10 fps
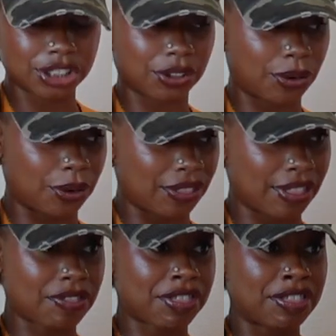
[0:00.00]
So
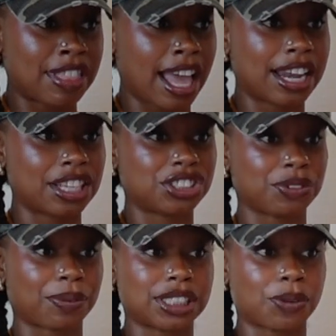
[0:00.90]
that is
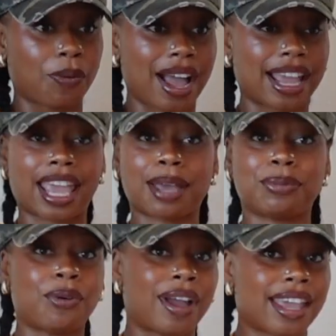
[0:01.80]
the reason why I
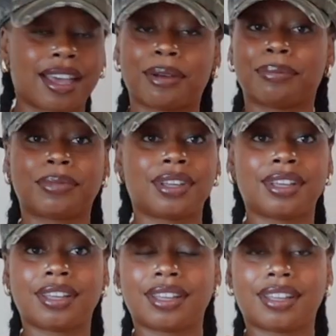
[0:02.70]
am who I am.
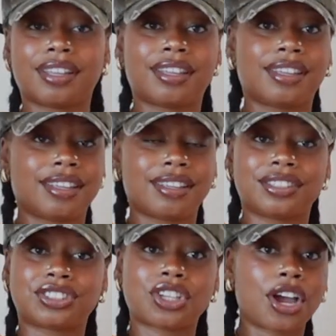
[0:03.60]

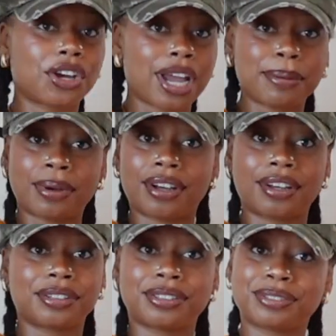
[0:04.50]
Sorry,
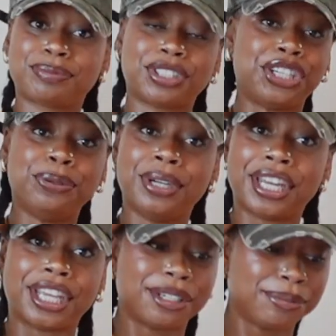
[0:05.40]
Grandma. You
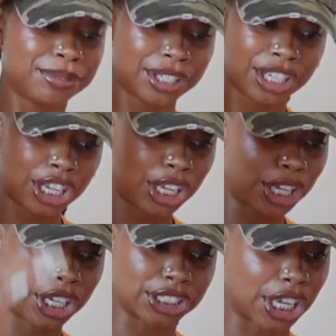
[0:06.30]
did it.
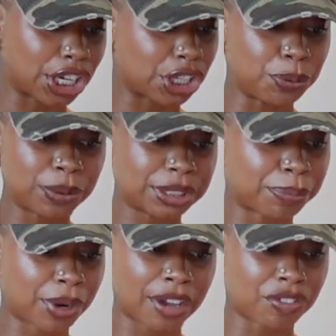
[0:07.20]
Because you
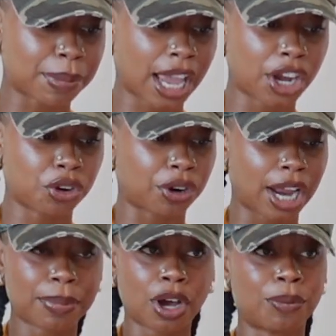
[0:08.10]
wasn't praying for me. I know
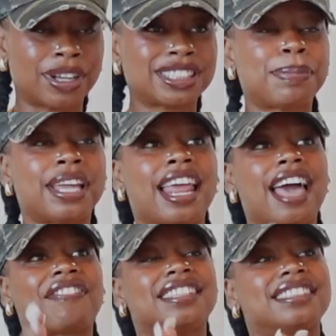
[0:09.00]
Grandpa was, but
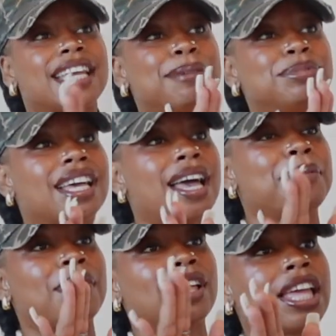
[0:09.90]
at the same
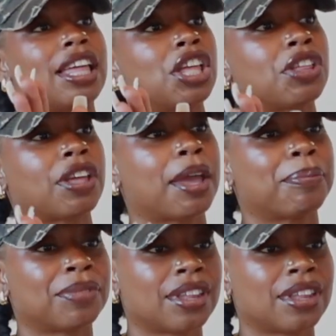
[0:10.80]
time, okay.